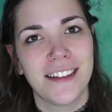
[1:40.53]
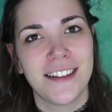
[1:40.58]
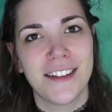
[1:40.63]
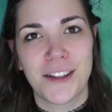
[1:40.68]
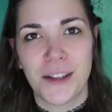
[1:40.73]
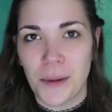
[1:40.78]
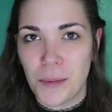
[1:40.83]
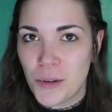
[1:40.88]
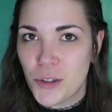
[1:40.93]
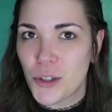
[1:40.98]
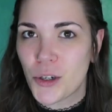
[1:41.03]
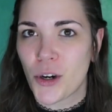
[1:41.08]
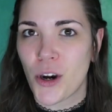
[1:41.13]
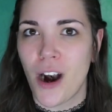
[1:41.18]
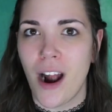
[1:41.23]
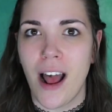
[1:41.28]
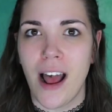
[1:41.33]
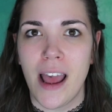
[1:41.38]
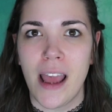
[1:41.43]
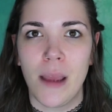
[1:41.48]

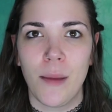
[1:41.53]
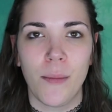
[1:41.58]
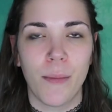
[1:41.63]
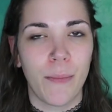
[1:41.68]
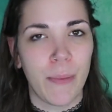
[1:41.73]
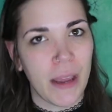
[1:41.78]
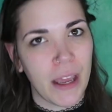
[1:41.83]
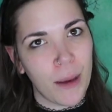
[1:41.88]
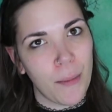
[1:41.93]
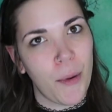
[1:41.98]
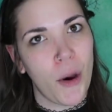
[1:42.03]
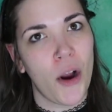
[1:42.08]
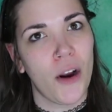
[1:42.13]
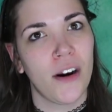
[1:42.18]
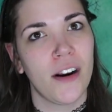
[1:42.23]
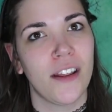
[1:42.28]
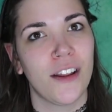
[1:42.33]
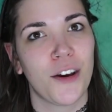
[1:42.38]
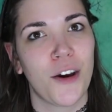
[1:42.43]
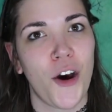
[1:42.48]
subscribe, be a
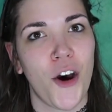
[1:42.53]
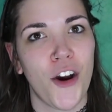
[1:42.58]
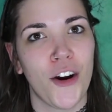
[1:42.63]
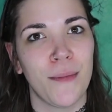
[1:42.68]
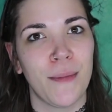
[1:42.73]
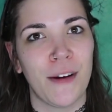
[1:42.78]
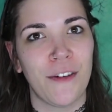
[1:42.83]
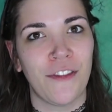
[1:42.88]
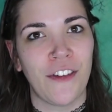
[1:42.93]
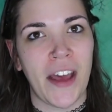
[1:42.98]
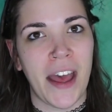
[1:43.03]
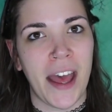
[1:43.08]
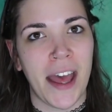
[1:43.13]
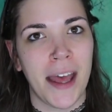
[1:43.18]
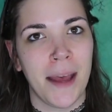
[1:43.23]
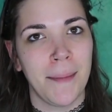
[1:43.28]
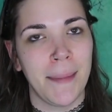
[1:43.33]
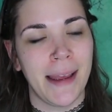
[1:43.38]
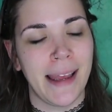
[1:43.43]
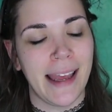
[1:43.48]
part of the Karma
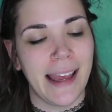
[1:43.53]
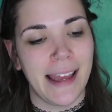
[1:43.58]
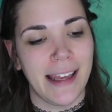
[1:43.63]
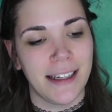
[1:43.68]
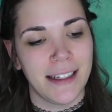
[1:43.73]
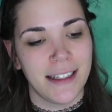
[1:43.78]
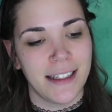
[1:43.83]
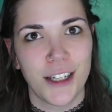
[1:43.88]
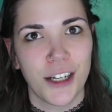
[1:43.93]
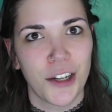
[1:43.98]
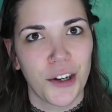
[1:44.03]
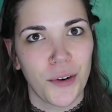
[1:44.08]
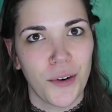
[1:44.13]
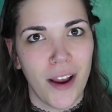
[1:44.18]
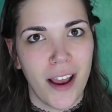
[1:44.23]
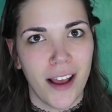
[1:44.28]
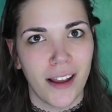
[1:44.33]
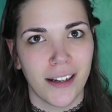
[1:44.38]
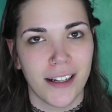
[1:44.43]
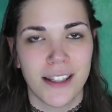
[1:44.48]
Fam, and stick
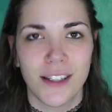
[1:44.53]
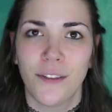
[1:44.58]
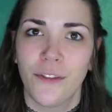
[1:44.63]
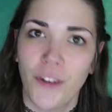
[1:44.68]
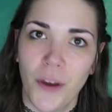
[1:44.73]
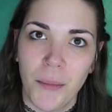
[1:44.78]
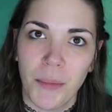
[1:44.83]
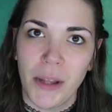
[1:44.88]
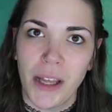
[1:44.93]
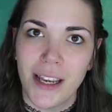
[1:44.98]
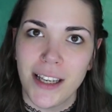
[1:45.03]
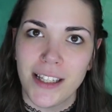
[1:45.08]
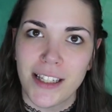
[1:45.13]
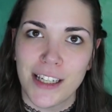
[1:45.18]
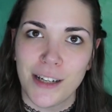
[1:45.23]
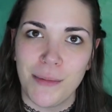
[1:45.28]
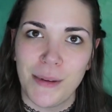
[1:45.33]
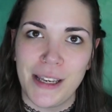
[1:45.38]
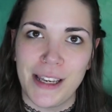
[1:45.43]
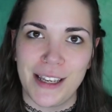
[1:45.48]
around. It's a fun place
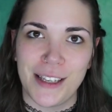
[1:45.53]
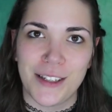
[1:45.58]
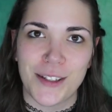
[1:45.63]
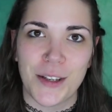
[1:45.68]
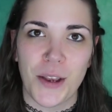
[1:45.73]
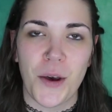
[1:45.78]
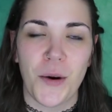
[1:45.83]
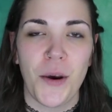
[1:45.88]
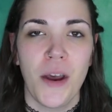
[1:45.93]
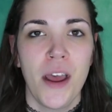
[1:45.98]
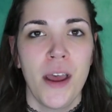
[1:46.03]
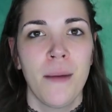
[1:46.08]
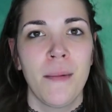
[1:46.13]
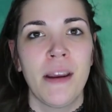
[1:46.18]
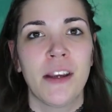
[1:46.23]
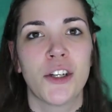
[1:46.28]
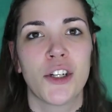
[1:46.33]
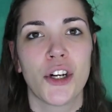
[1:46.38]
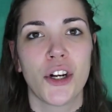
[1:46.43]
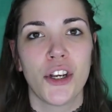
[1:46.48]
to be. So
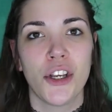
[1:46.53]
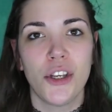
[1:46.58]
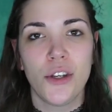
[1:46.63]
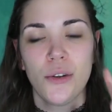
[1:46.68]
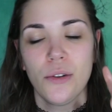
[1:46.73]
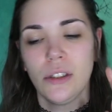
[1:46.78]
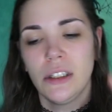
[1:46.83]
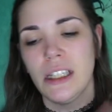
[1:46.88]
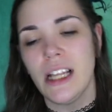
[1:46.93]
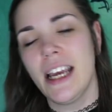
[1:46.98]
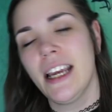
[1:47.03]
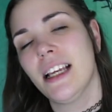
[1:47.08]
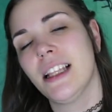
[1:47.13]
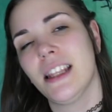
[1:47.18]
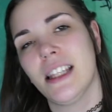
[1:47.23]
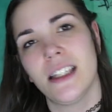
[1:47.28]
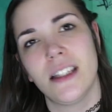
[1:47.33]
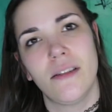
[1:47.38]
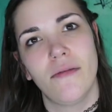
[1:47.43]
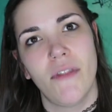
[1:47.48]
make sure you like
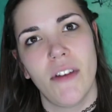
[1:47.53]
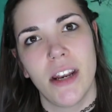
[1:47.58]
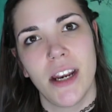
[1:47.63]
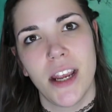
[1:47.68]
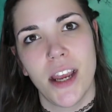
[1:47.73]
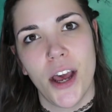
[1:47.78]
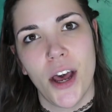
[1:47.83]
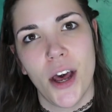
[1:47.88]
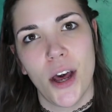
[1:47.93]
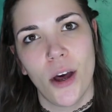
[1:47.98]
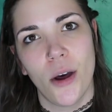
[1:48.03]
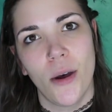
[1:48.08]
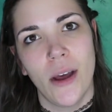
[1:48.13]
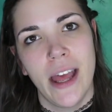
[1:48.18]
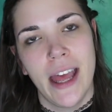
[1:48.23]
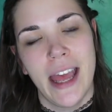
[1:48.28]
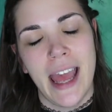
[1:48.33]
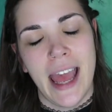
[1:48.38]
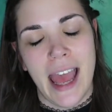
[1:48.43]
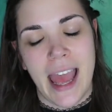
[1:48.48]
this video
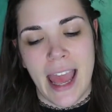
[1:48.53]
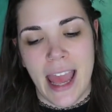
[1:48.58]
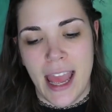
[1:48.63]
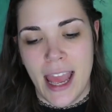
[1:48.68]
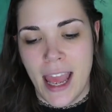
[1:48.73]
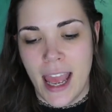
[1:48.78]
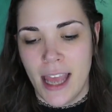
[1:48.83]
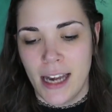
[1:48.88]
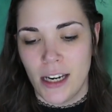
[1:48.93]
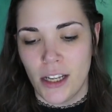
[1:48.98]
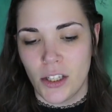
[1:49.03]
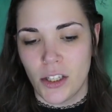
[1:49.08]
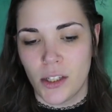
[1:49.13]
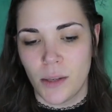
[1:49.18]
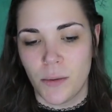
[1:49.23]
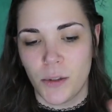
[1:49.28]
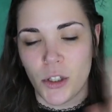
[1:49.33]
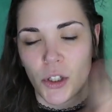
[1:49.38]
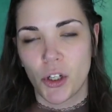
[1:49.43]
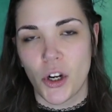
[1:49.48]
and
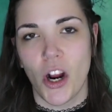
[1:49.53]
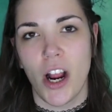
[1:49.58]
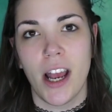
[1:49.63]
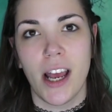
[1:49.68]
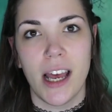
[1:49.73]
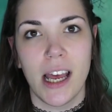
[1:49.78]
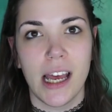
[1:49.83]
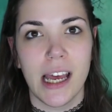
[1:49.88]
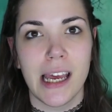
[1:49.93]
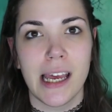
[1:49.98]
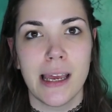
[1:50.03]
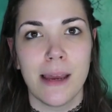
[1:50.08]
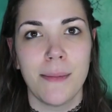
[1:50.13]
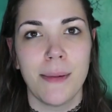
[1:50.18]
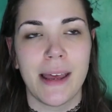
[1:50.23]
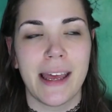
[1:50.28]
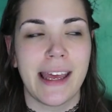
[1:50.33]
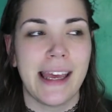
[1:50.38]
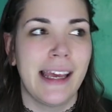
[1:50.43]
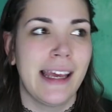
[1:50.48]
subscribe
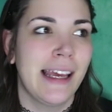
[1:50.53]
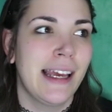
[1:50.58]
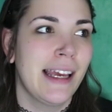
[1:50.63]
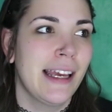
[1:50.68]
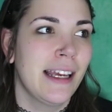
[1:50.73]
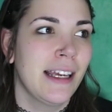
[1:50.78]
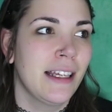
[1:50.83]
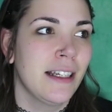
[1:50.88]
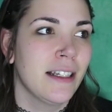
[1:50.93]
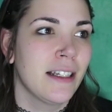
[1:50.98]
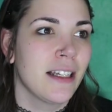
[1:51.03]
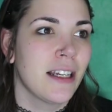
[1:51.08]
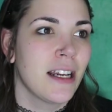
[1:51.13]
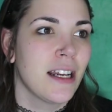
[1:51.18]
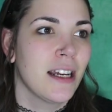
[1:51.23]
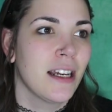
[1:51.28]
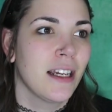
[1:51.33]
and